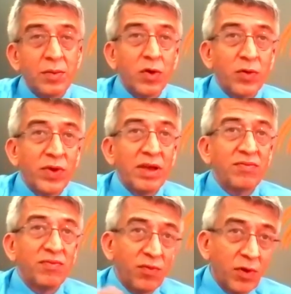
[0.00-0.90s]
And what we
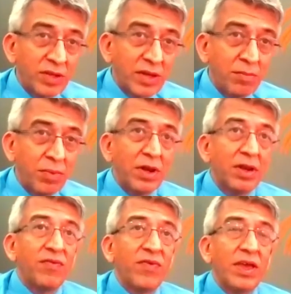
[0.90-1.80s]
have, for
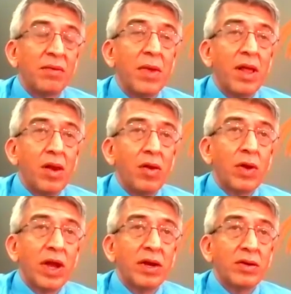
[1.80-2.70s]
example, if we
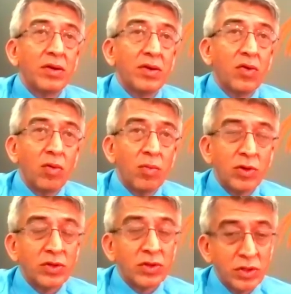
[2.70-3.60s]
look at
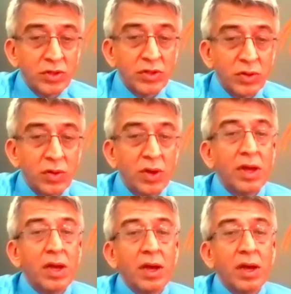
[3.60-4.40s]
COBOs also,